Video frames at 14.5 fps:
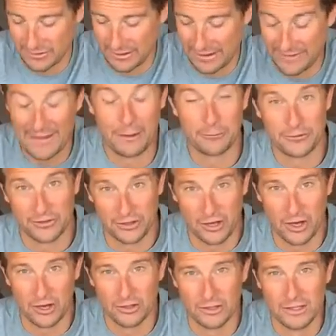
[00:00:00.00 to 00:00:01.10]
And that was the
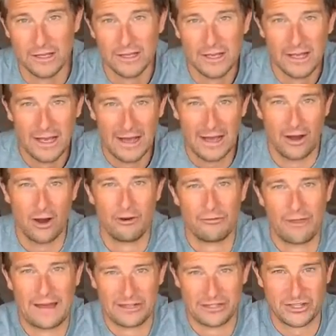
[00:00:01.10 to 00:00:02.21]
goal of
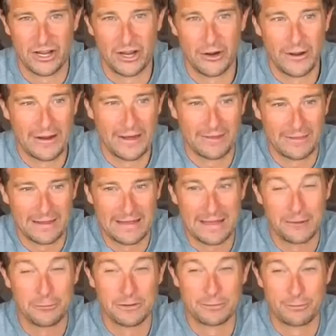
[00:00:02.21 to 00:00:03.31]
that show, and I think
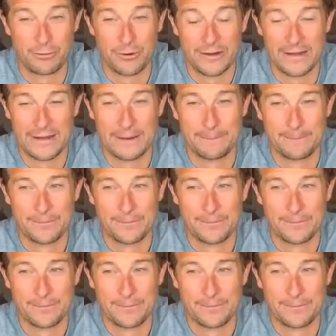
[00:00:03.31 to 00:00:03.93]
he was pretty